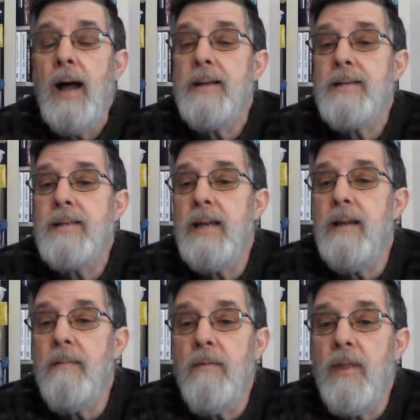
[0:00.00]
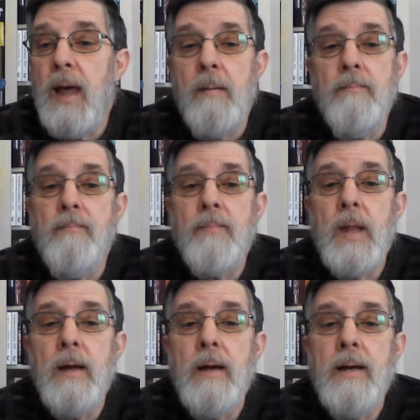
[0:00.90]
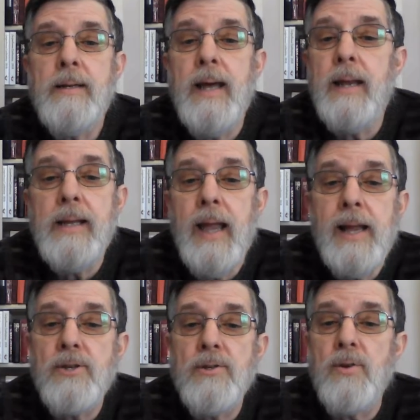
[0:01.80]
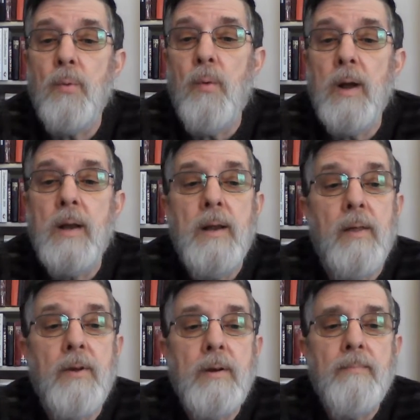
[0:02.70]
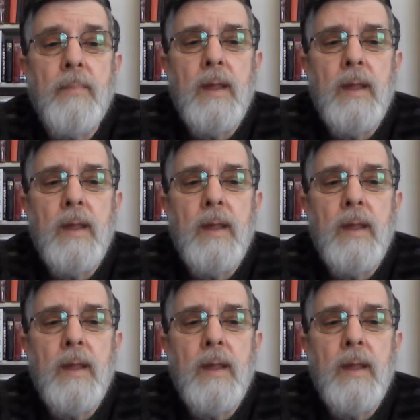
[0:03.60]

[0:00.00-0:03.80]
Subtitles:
I see in them a dedication to one another,